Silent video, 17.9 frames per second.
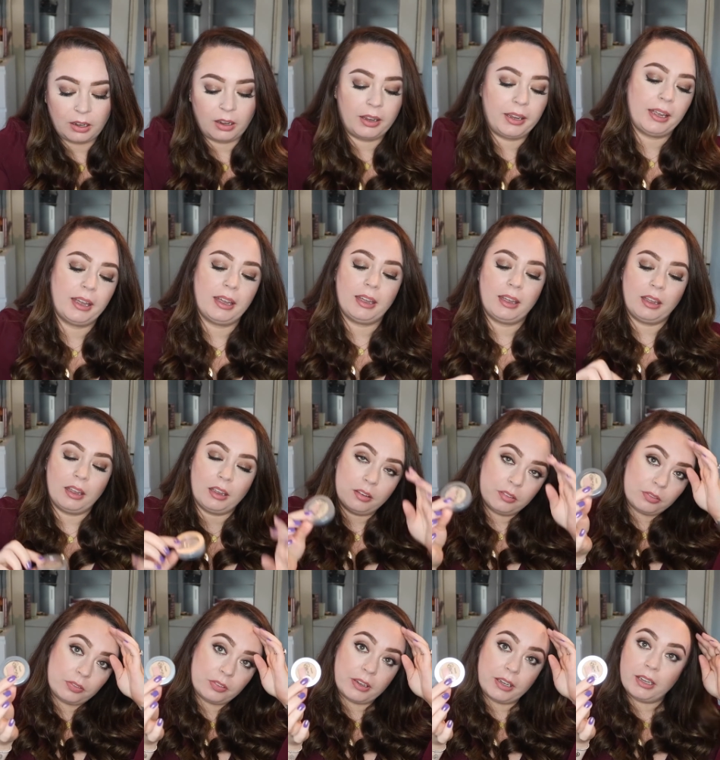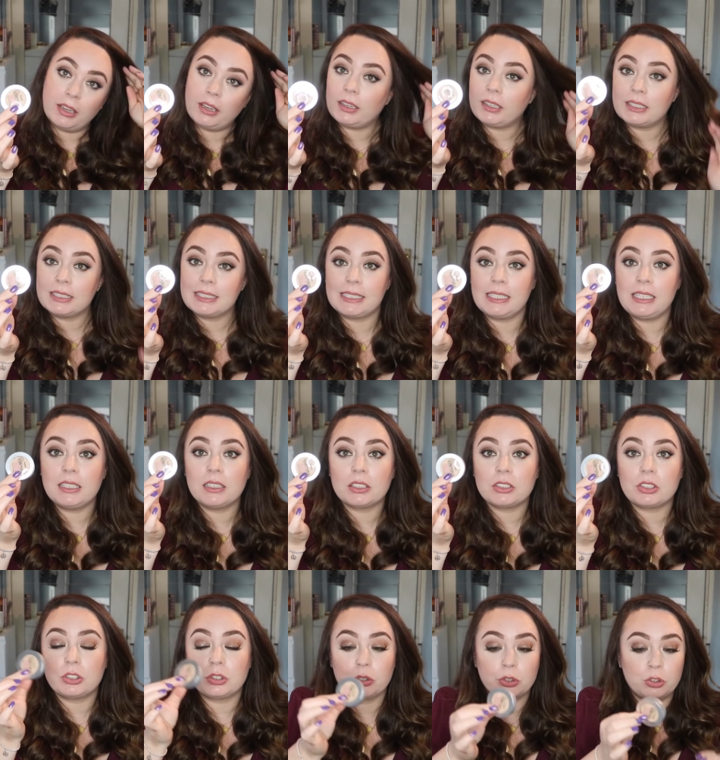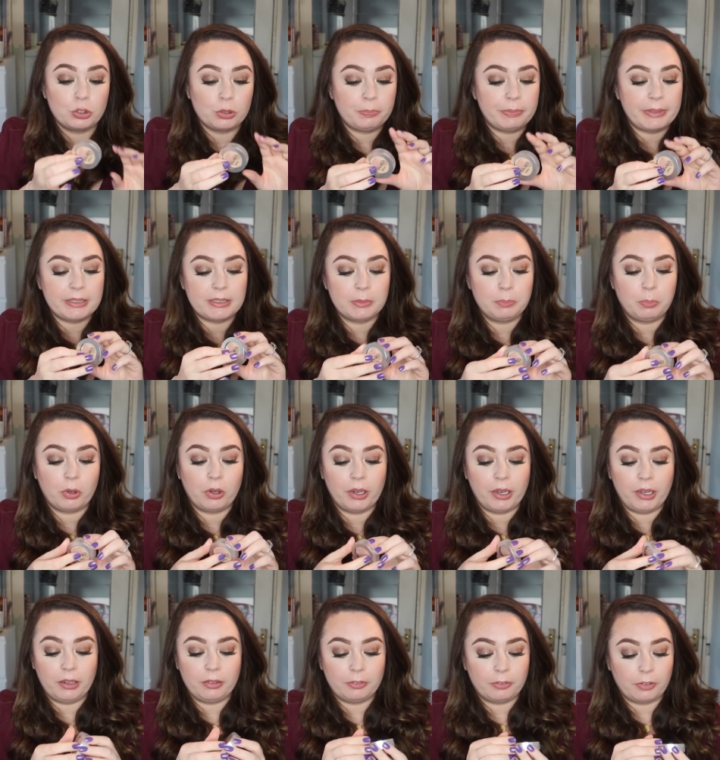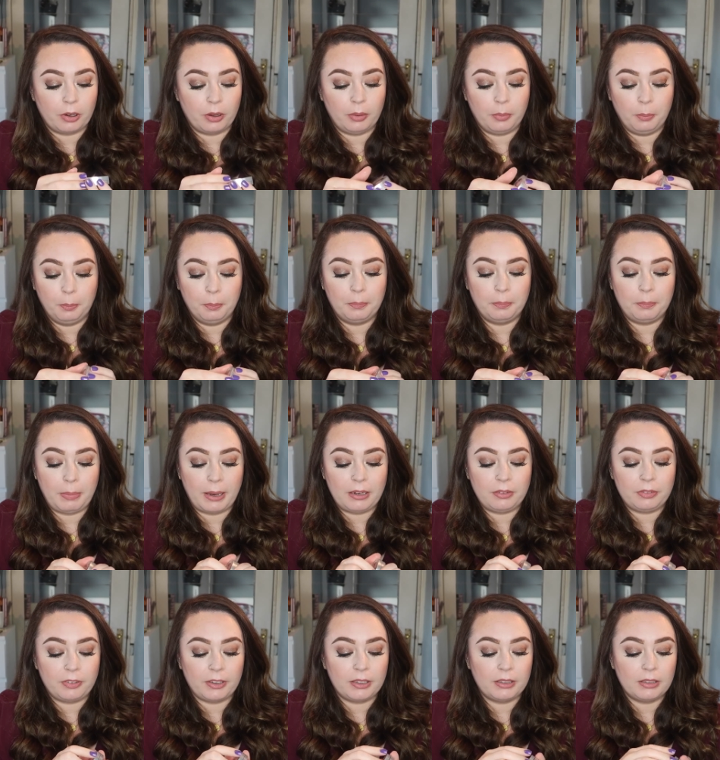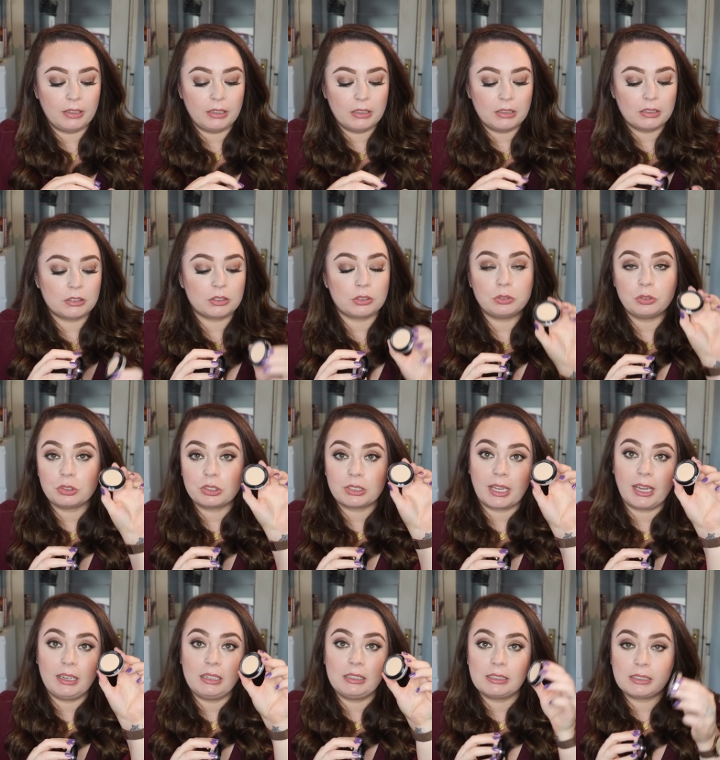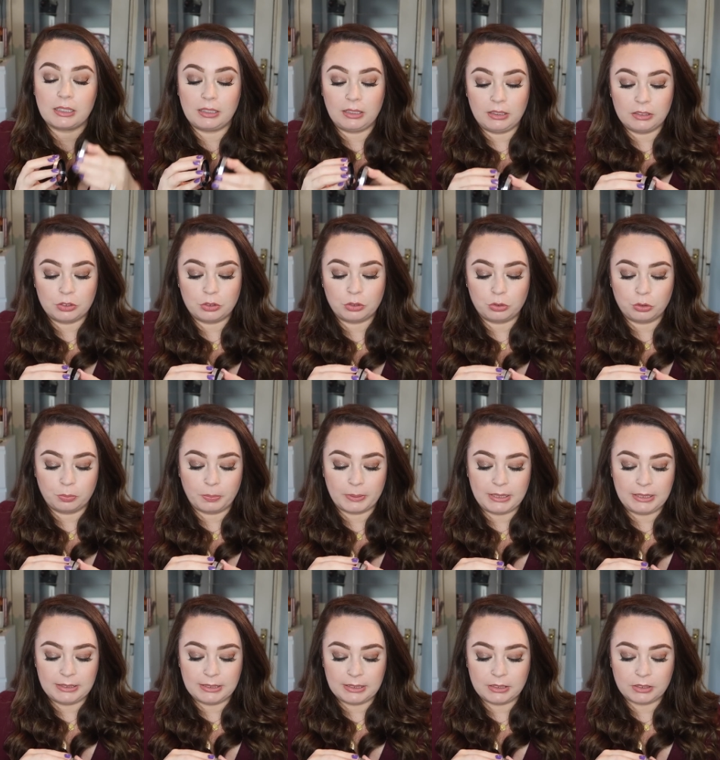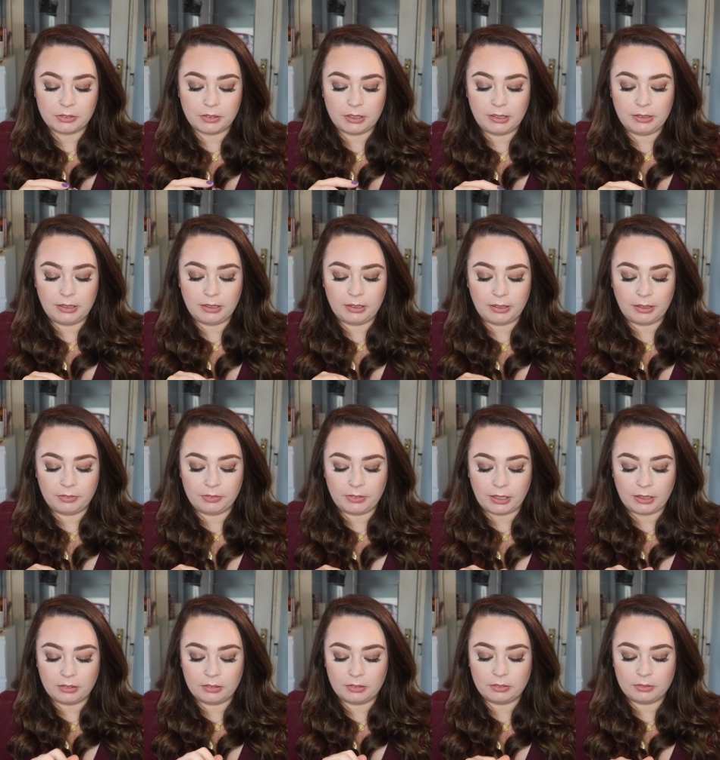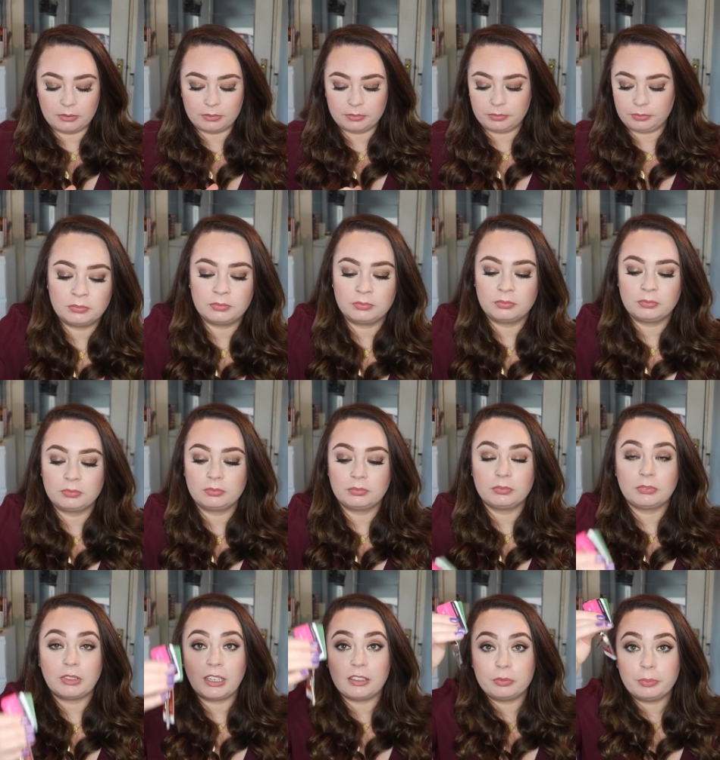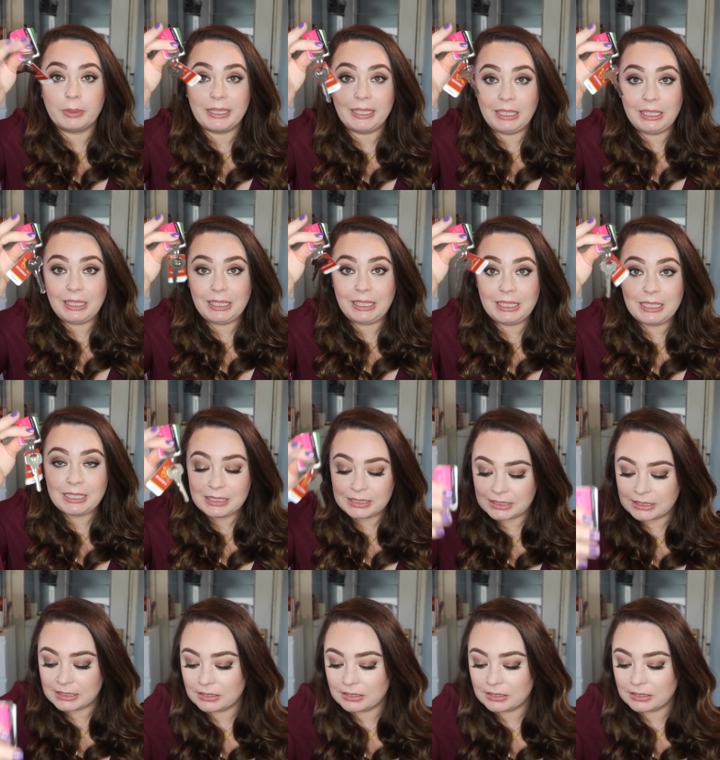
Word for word: I have a concealer to touch up. This is Boing from Benefit. So just in case I need to touch up any zits or anything, I have that. I have my keys.